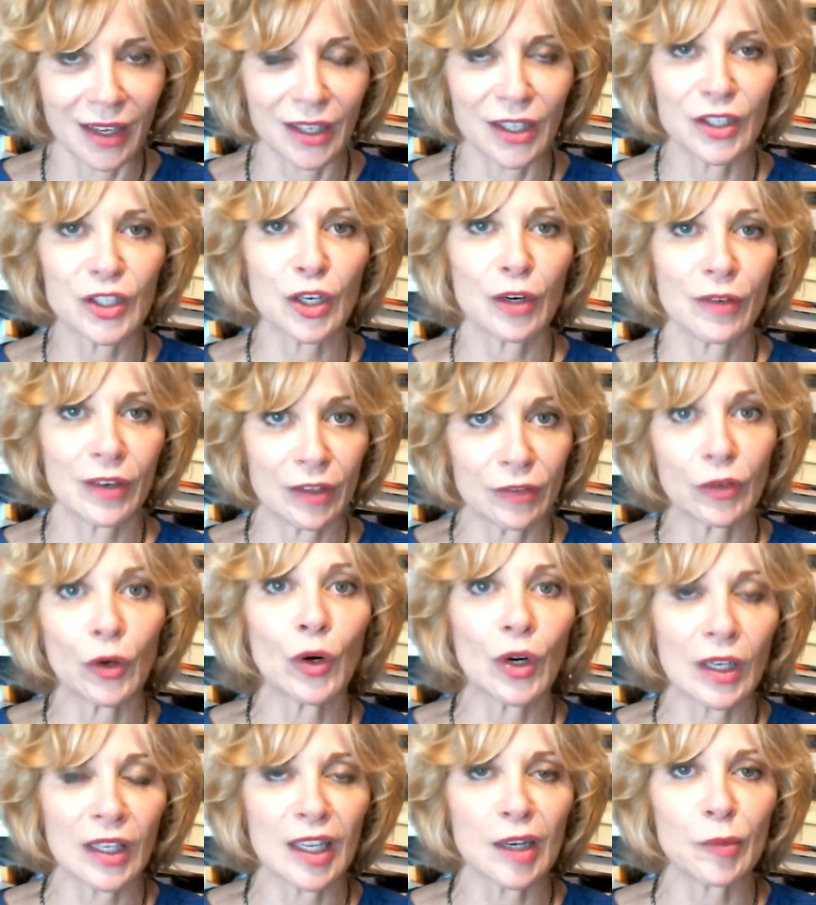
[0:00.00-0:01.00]
conservative
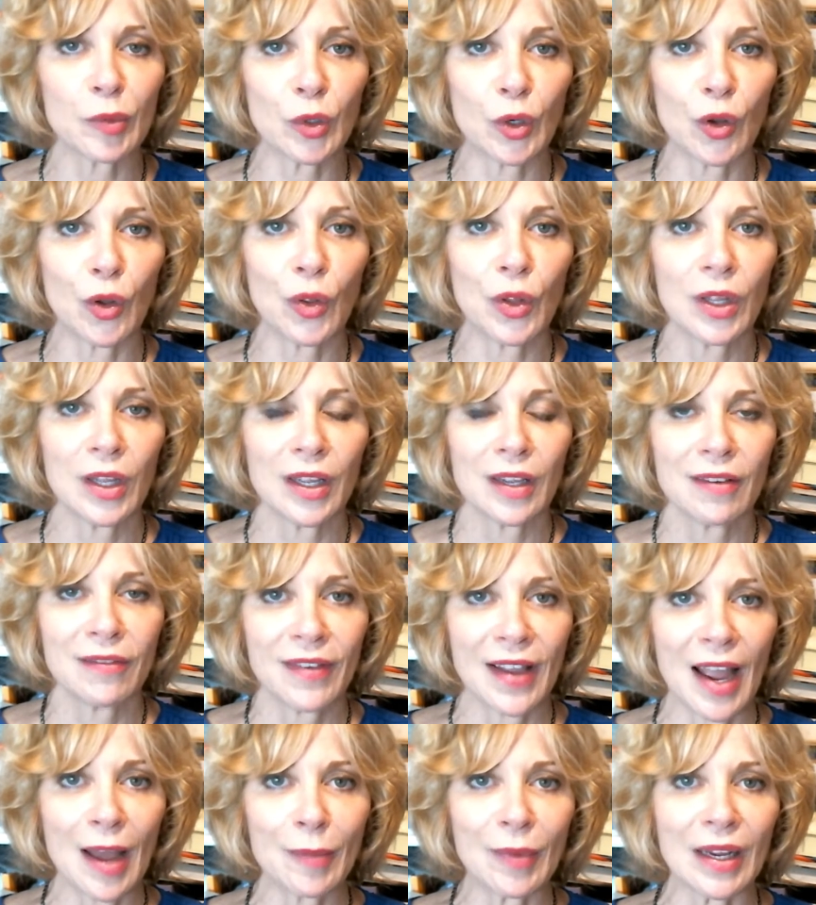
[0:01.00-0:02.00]
or liberal
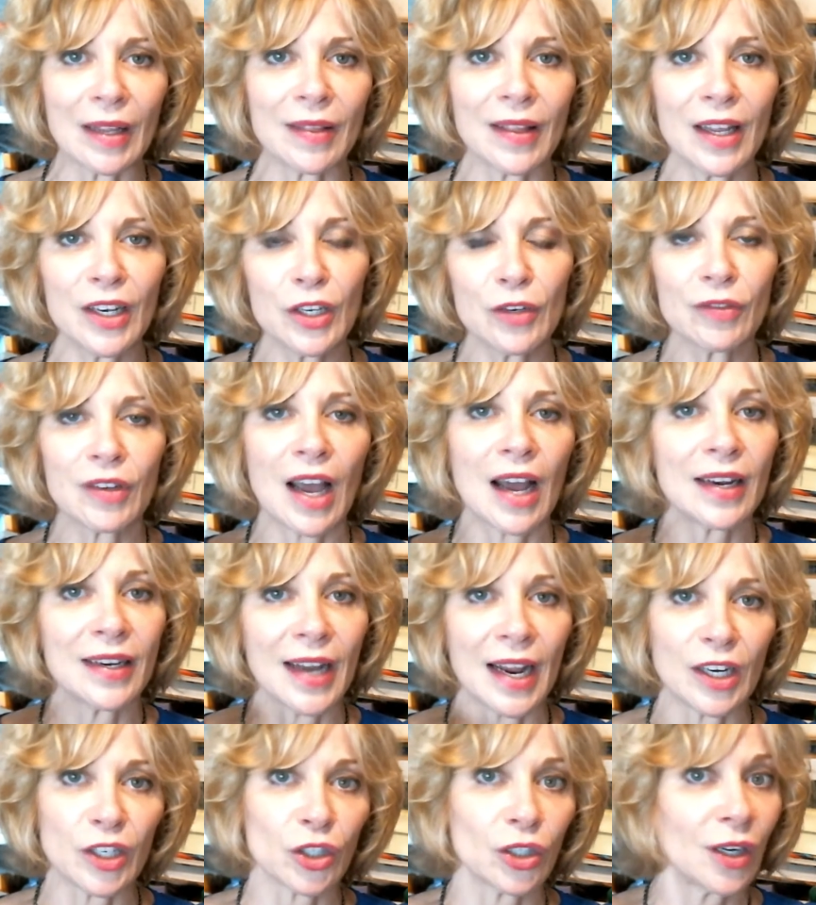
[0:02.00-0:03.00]
family. Then you've got
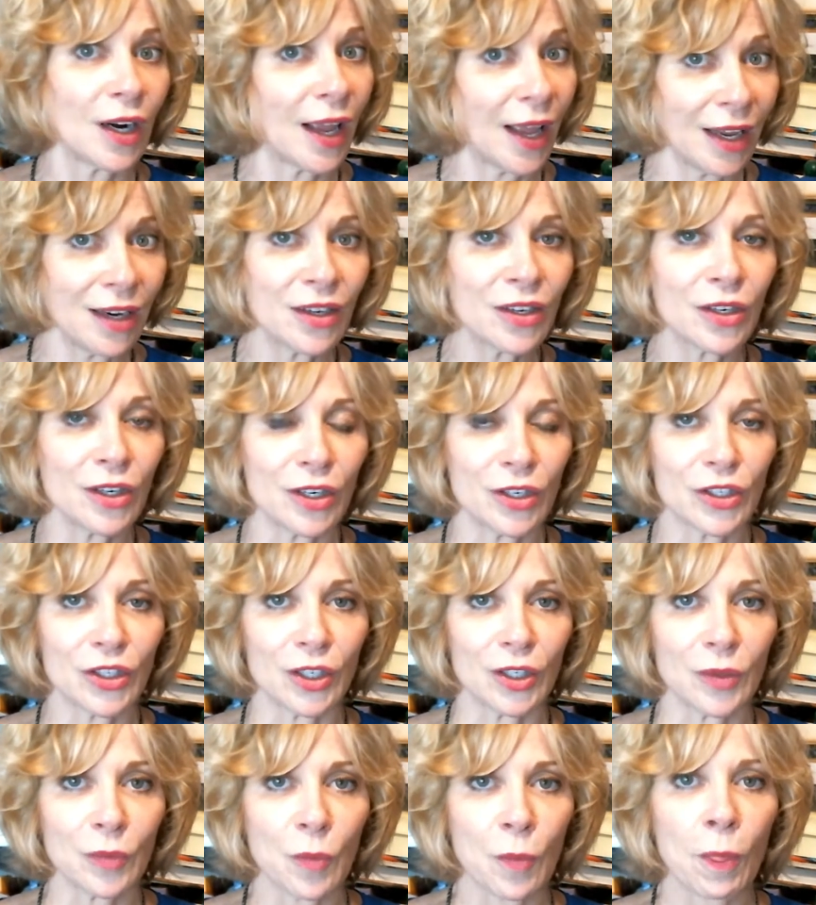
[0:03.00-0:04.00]
nature and
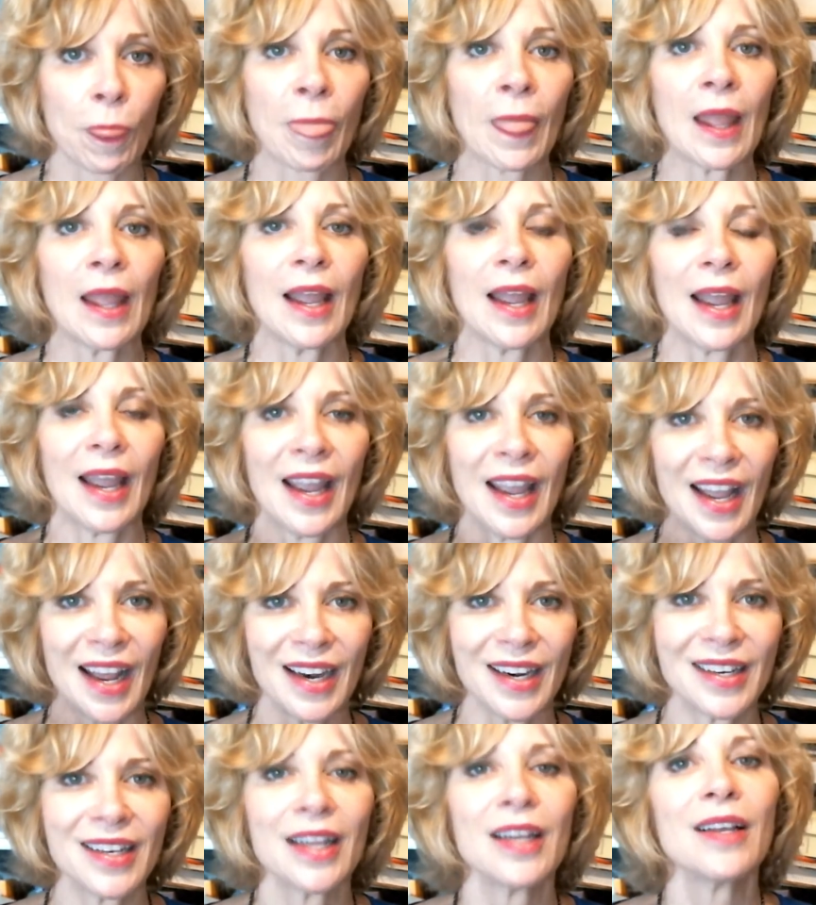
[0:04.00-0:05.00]
nurture.
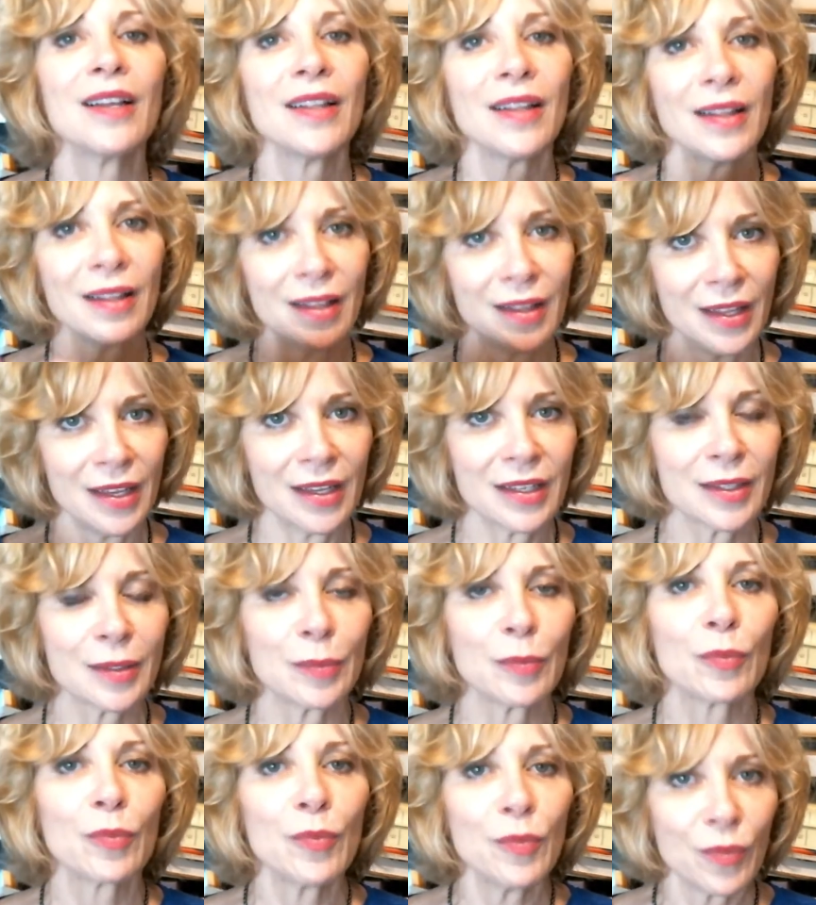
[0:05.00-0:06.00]
And
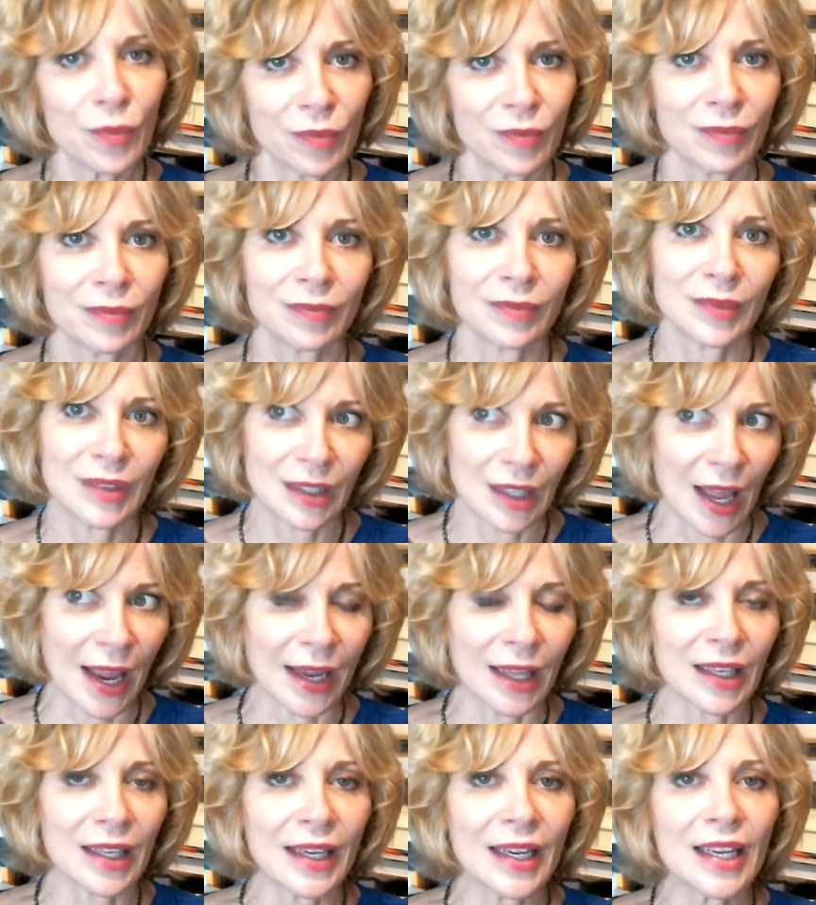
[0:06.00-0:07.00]
this
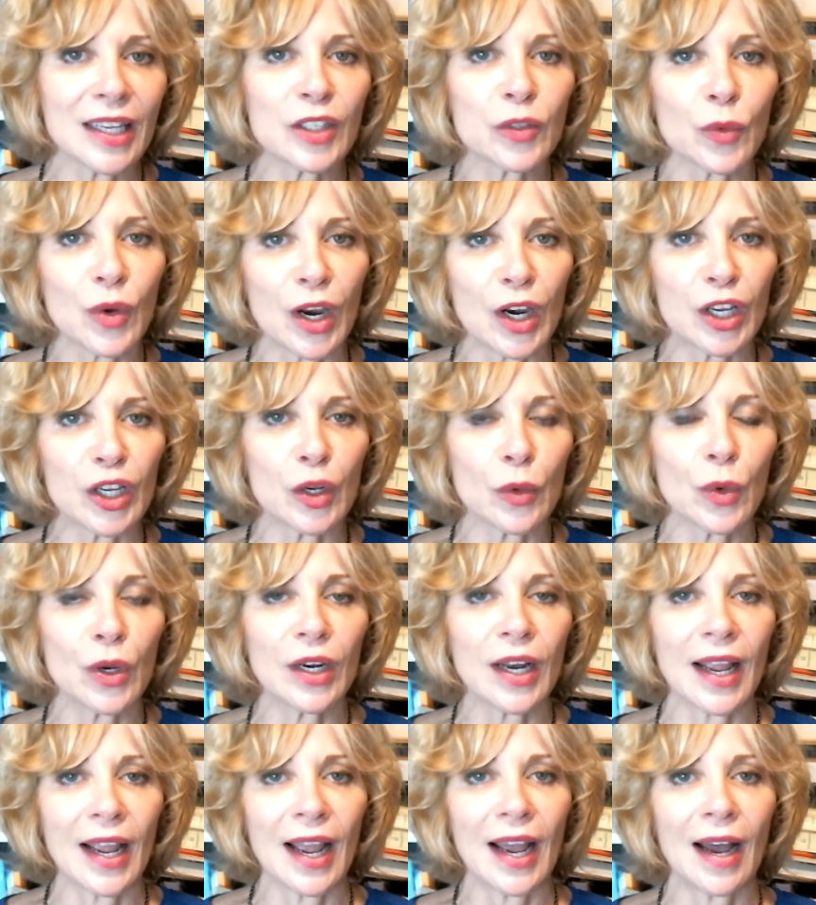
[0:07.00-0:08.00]
likely is where you
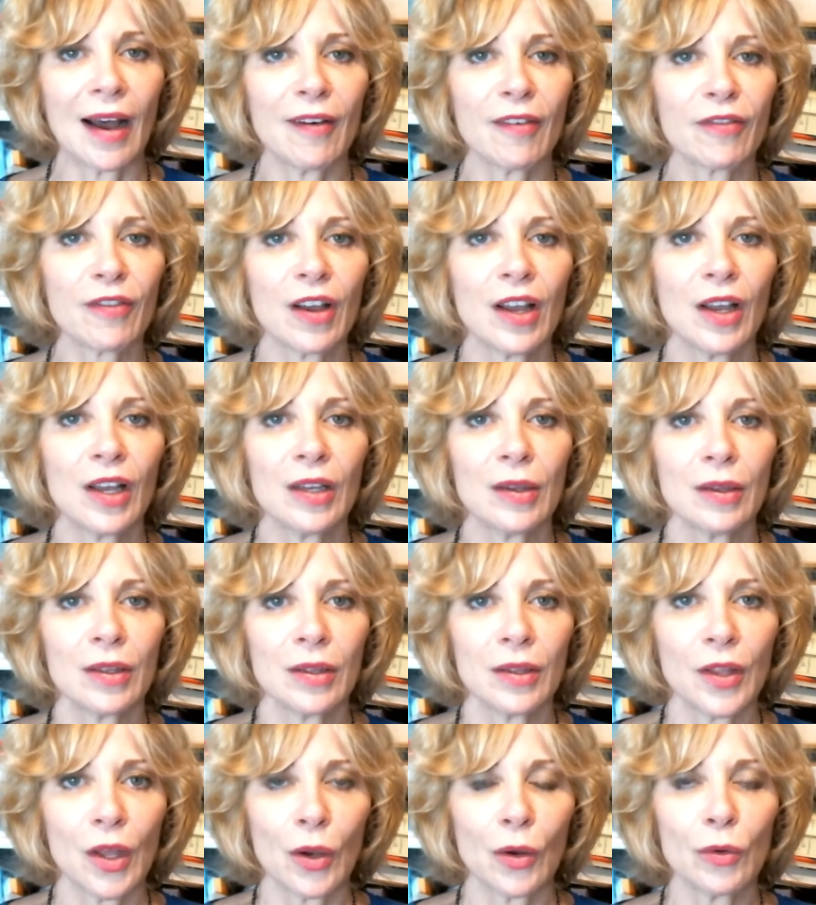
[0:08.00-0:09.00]
would have
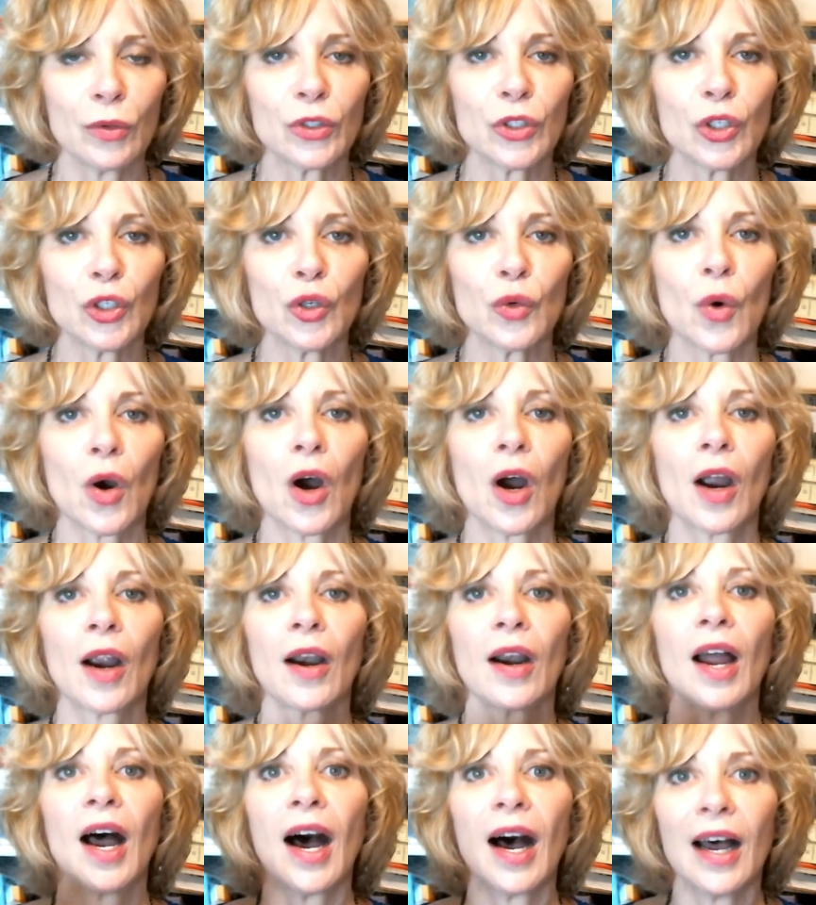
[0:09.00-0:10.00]
those who
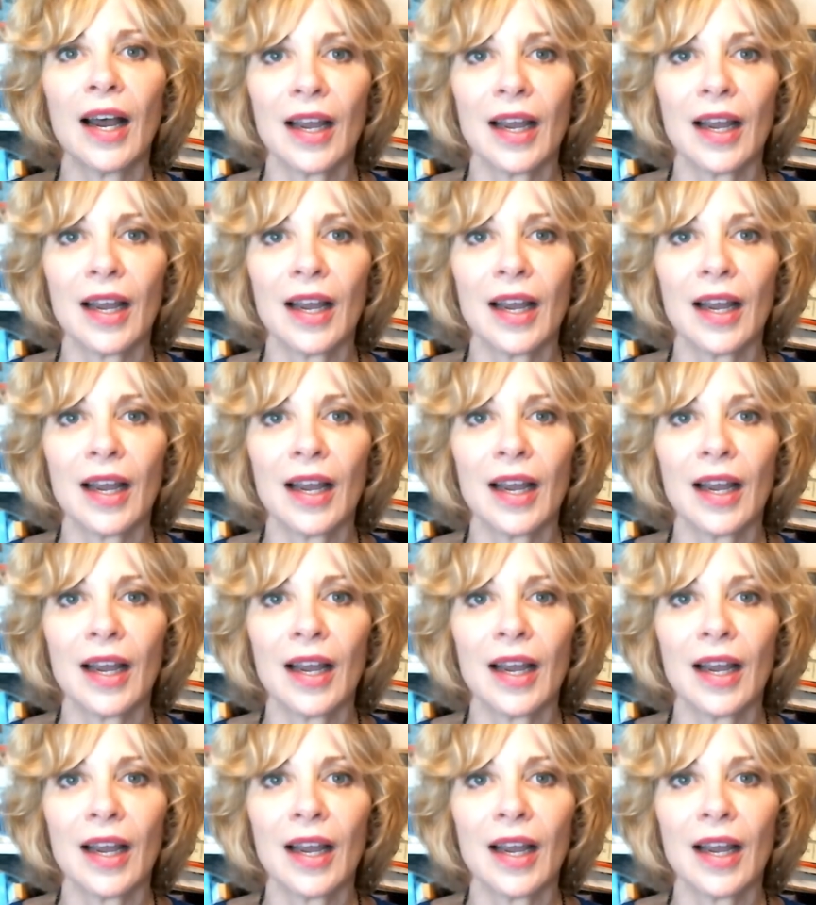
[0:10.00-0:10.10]
are